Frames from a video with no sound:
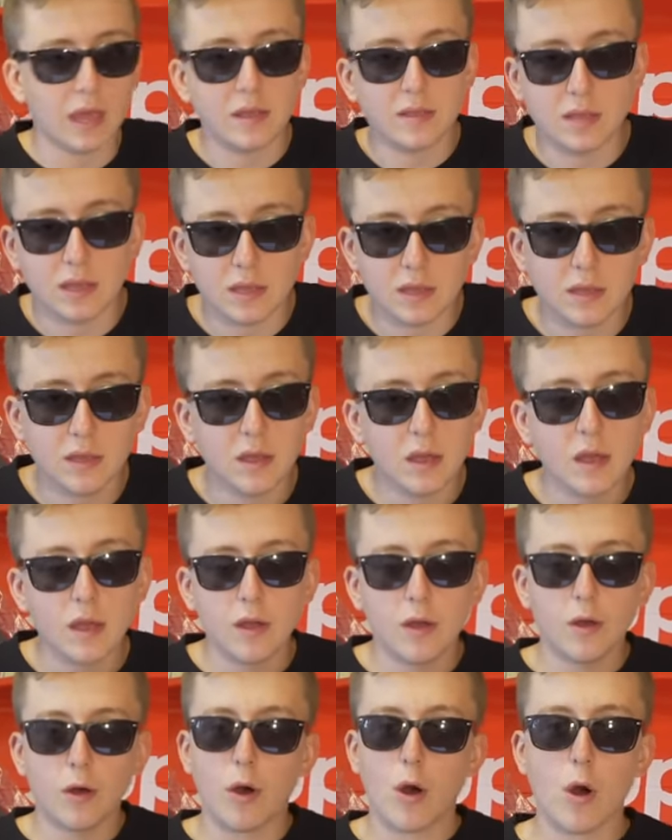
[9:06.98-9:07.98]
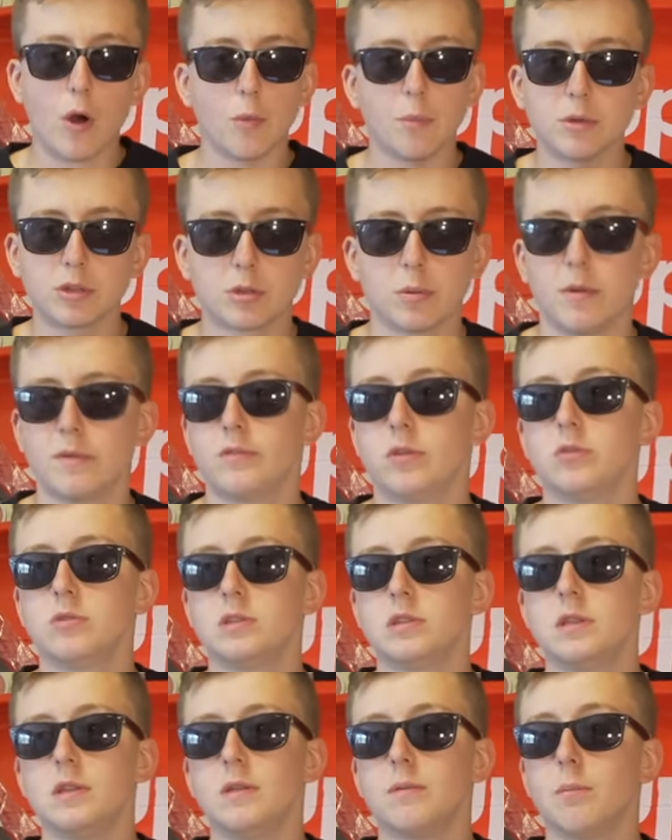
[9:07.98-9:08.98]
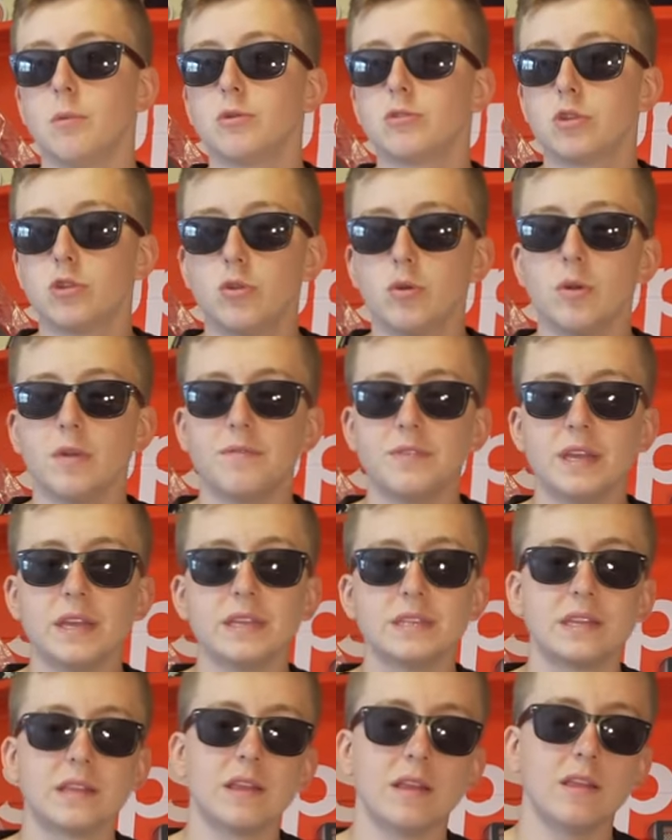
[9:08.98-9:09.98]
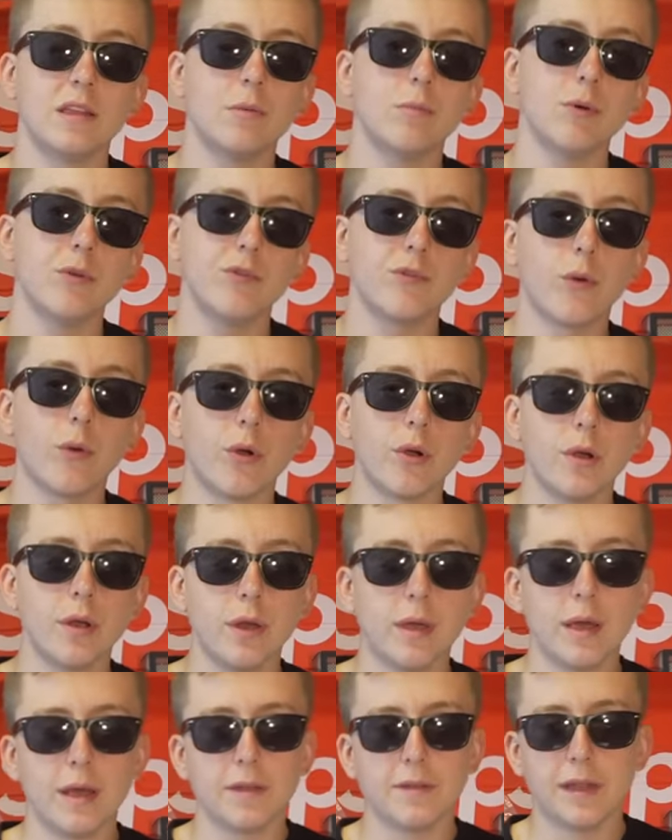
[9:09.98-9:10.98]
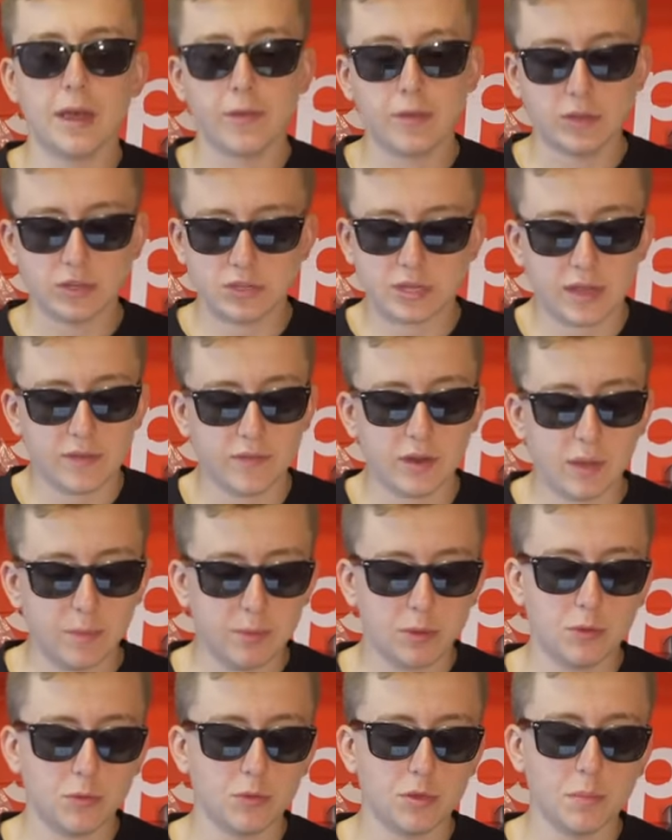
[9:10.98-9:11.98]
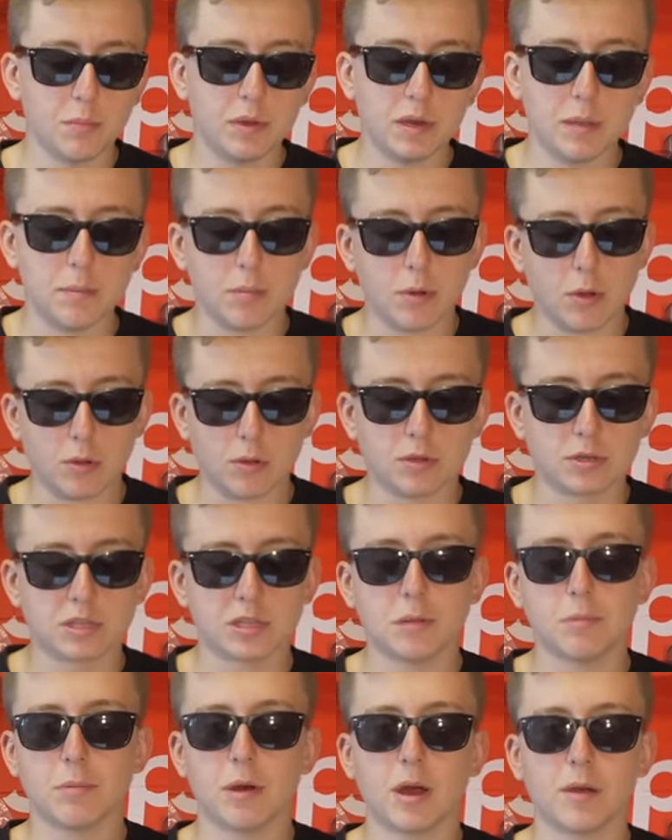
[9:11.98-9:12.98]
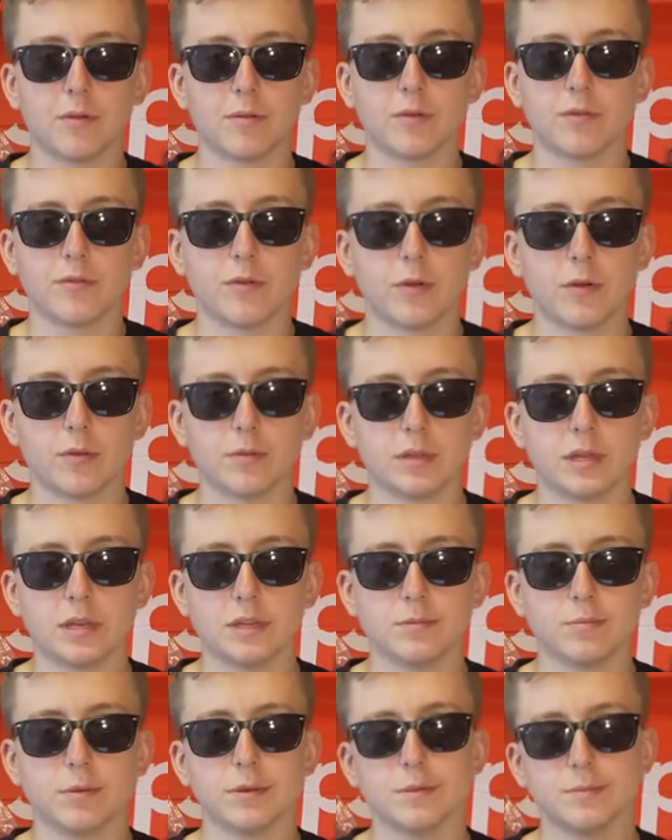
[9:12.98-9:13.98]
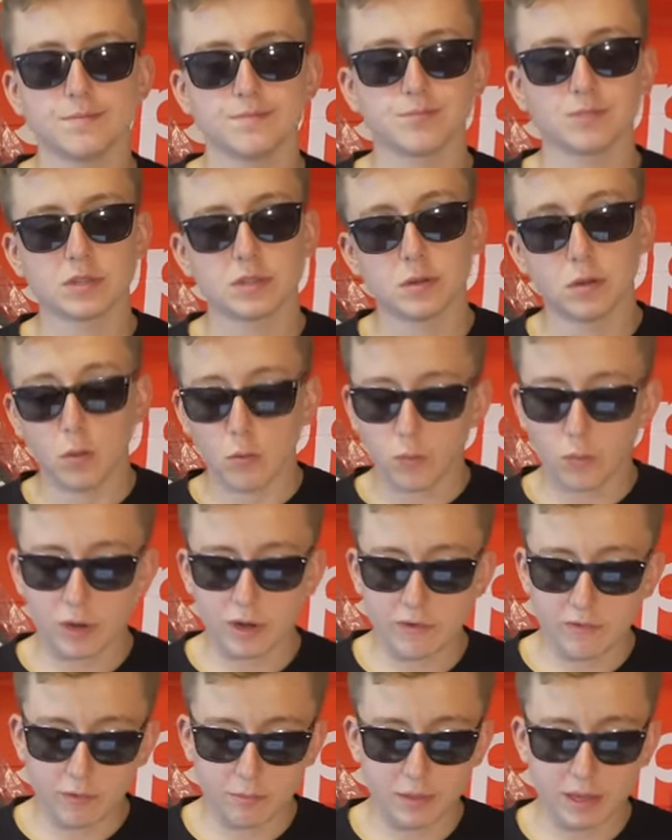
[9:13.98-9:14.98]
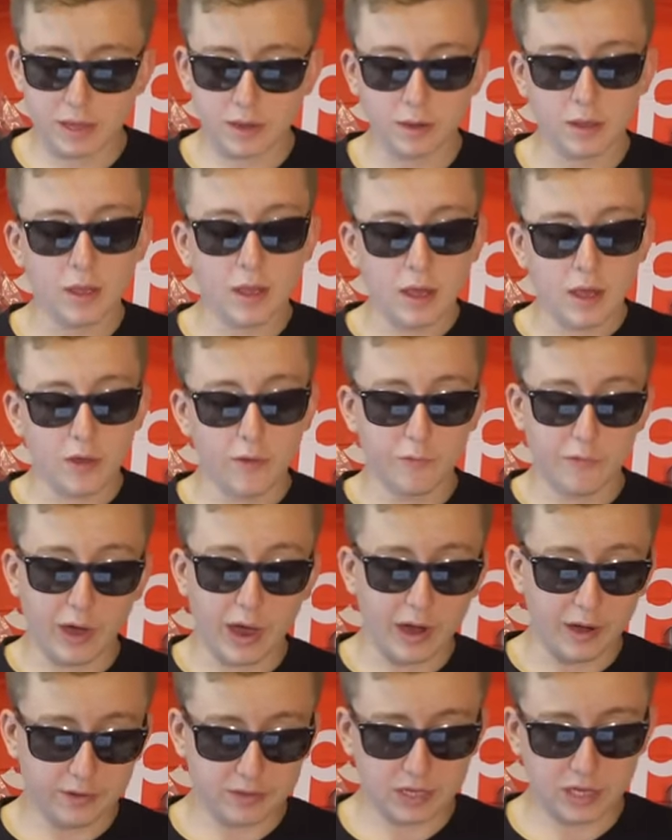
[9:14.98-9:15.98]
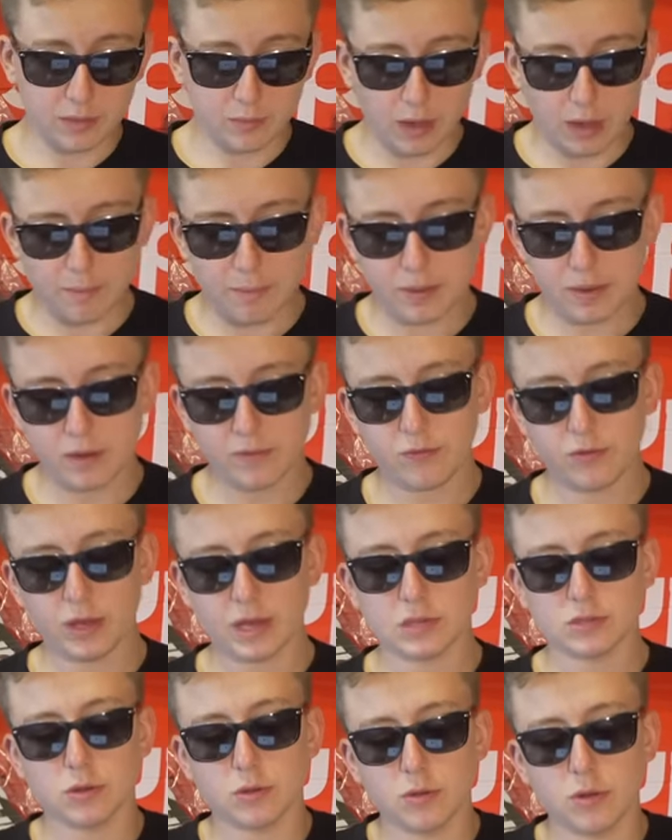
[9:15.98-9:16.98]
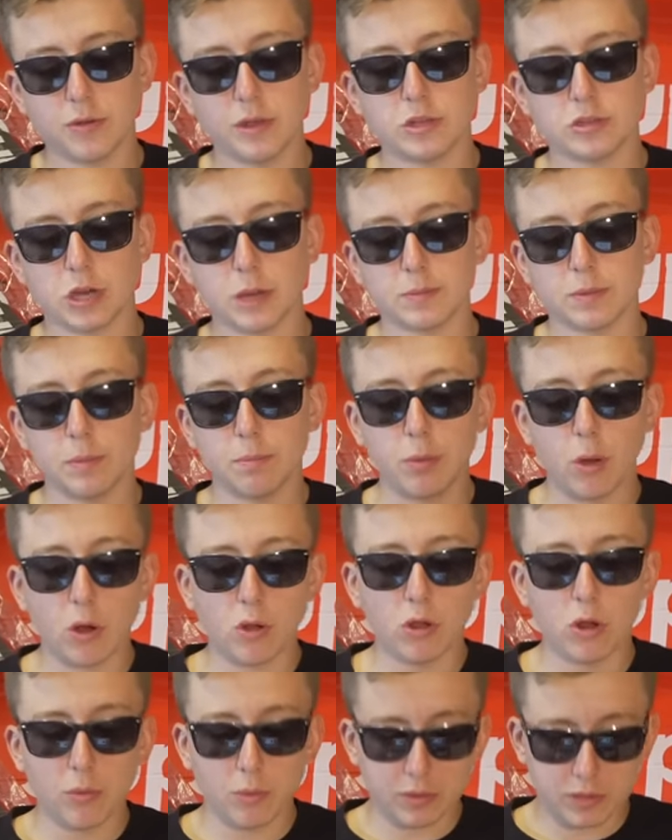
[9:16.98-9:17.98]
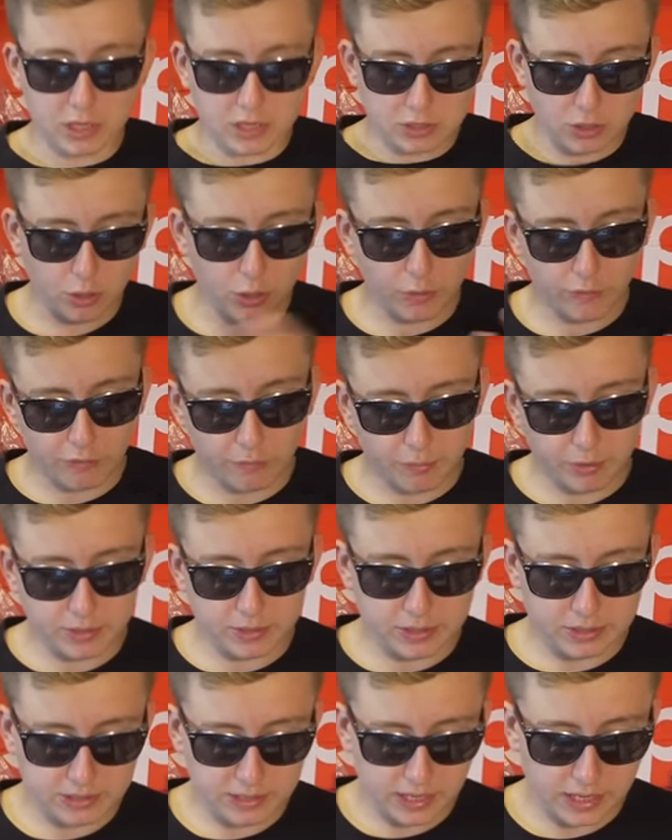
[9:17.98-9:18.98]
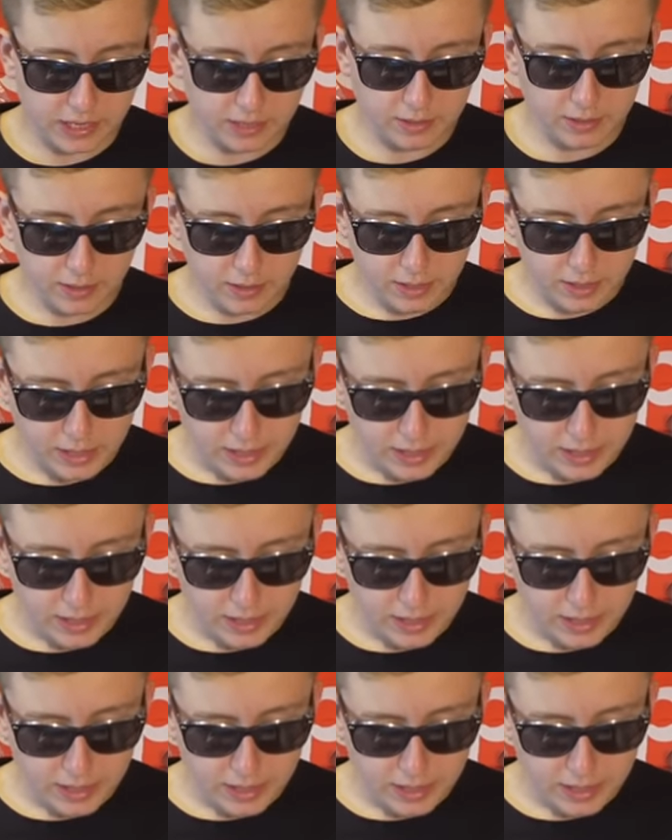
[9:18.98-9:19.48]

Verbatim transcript: K tee. All multiple of two... multitude of tees that they did before. Now they just have not been doing the mini bogos in the bottom of the photo tees, but whatever, man. Fire tee, in my opinion, if you guys don't know, they dropped the polo with this all over print design.